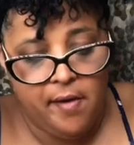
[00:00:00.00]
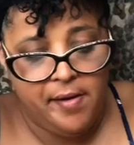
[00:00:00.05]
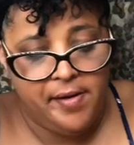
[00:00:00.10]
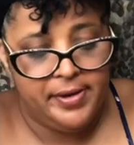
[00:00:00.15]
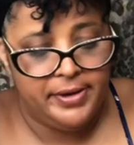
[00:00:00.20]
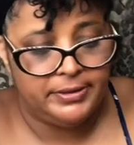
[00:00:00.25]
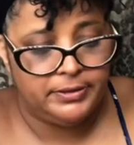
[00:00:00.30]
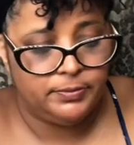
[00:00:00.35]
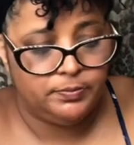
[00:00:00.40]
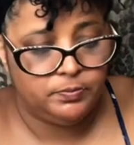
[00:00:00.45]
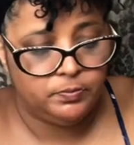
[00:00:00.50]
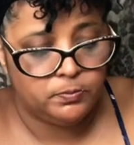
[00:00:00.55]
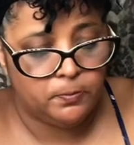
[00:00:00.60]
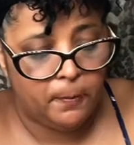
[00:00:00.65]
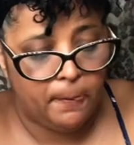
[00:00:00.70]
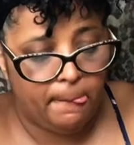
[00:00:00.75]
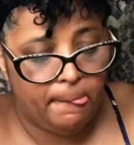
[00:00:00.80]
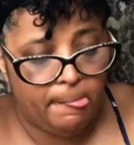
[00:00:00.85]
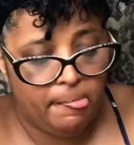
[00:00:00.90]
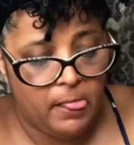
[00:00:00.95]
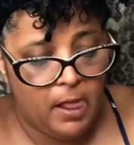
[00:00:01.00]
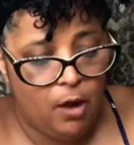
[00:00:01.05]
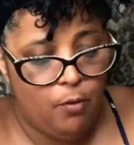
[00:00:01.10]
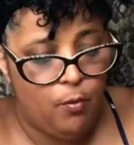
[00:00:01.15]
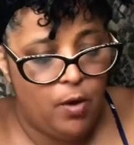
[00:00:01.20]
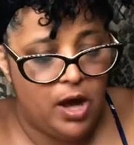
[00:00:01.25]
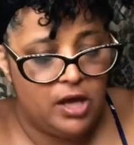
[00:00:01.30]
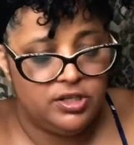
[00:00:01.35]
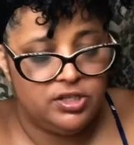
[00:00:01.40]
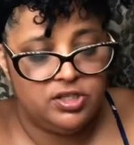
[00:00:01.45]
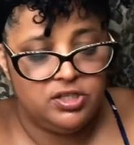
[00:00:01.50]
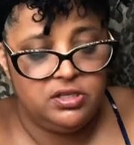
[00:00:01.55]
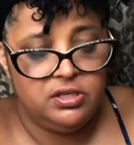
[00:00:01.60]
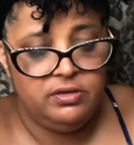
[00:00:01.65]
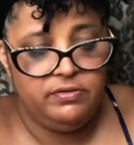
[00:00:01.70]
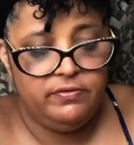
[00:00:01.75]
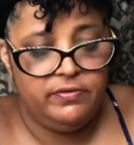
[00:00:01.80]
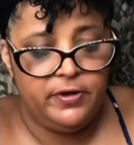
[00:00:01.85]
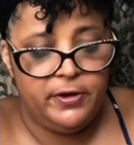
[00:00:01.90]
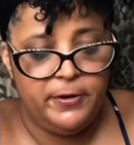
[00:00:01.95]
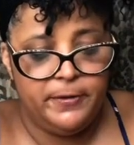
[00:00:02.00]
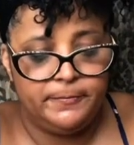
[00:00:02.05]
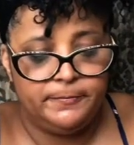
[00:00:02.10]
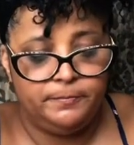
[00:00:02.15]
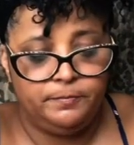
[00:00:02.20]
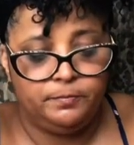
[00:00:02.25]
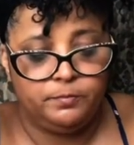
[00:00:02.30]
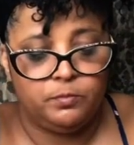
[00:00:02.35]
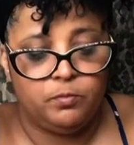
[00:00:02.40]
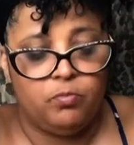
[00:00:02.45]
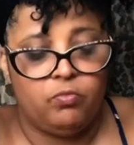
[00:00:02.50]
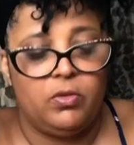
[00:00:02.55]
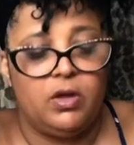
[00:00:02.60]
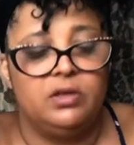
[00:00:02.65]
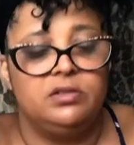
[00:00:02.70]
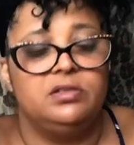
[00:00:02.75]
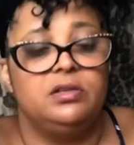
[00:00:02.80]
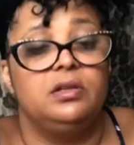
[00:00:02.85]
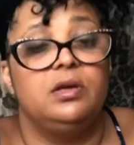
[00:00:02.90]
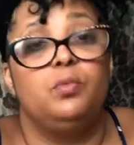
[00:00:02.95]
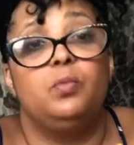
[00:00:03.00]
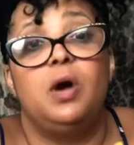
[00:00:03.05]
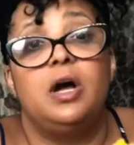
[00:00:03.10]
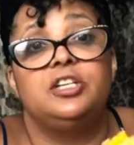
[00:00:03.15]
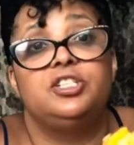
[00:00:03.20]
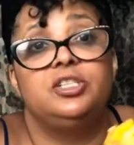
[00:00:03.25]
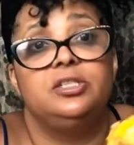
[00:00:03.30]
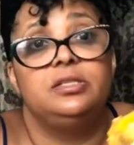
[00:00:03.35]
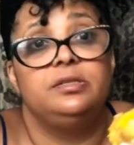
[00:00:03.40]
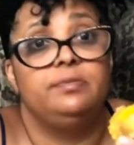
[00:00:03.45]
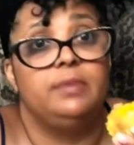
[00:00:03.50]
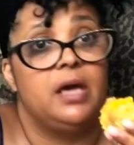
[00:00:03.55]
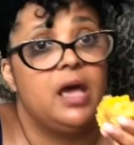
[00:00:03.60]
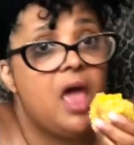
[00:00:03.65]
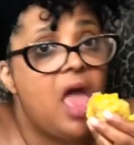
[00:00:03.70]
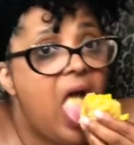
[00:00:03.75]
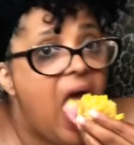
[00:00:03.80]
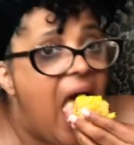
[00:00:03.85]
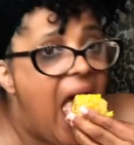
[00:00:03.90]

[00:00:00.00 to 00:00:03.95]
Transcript: and watch TV till it watches me.